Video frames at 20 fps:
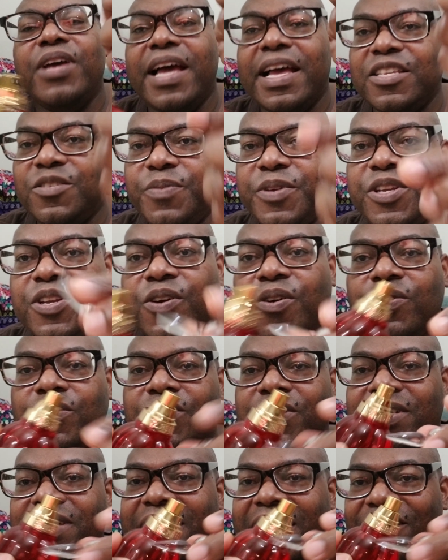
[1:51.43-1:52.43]
as we know,
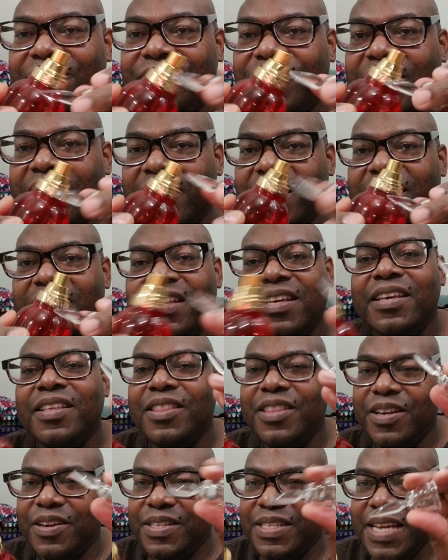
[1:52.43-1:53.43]
Jafra,
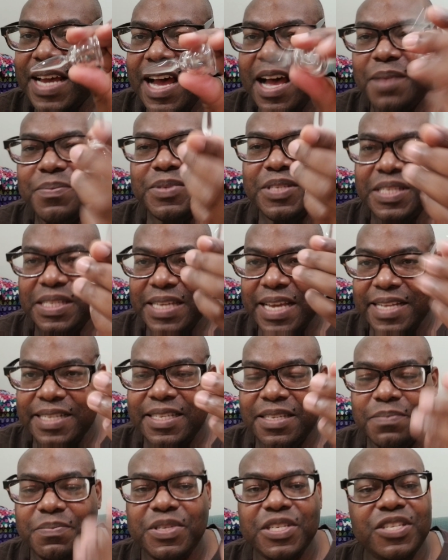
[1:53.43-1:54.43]
their tops
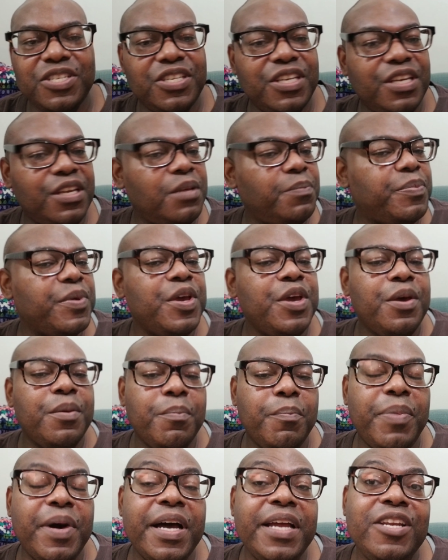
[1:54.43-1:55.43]
tend to be cheap,
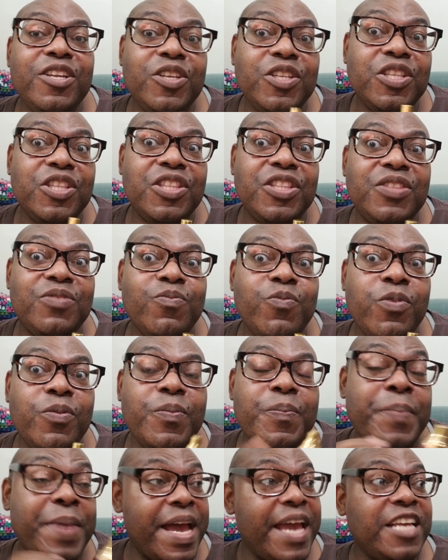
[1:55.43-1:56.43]
but
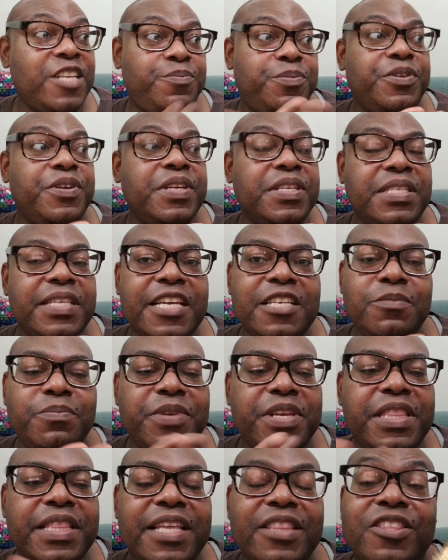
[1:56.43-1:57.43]
my experience has
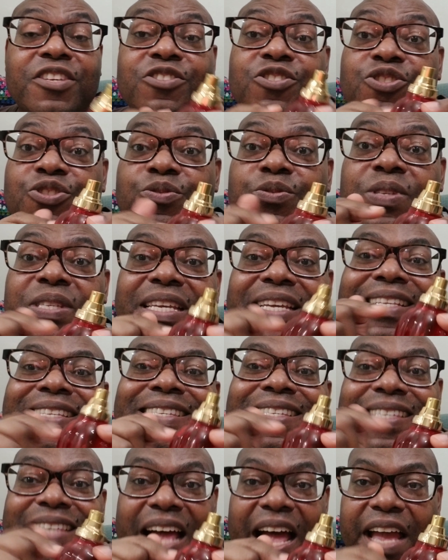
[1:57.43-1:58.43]
been that the juice
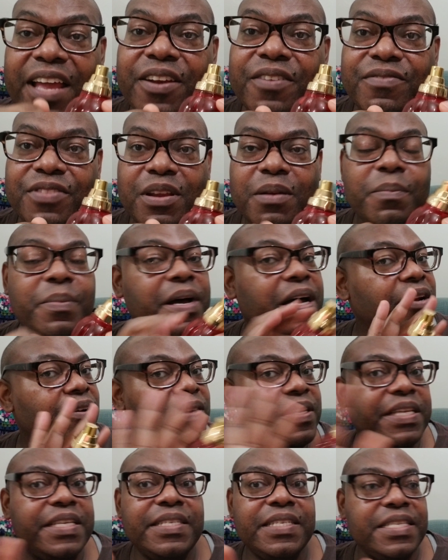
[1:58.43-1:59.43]
inside of their
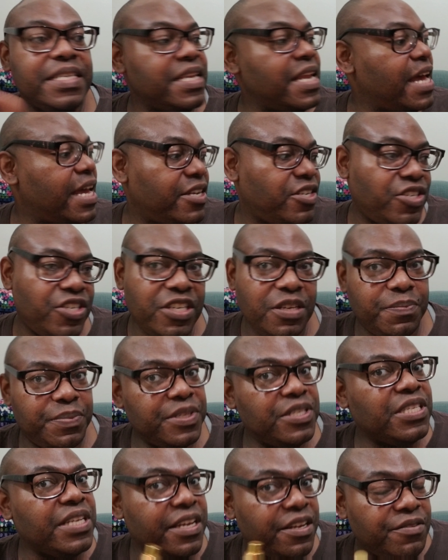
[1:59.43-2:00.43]
bottle is not
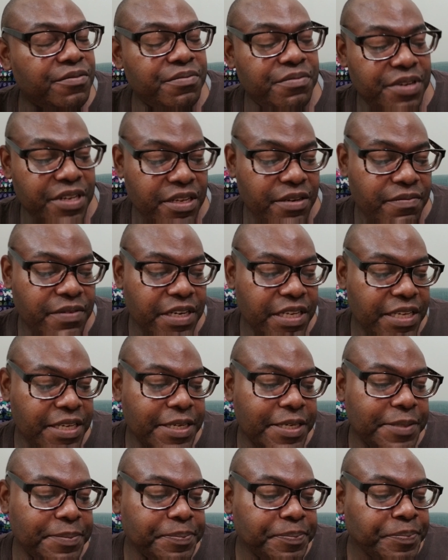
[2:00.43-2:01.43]
cheap. It's like really, really
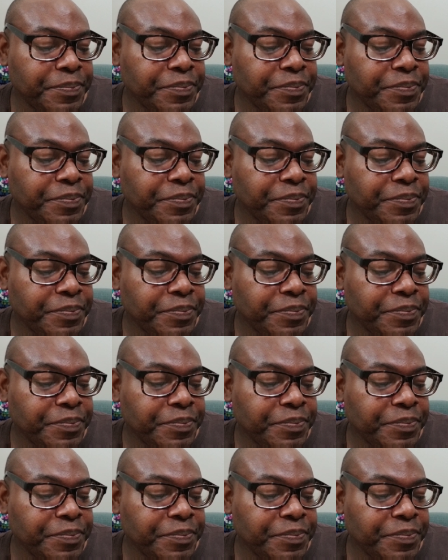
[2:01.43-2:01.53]
good.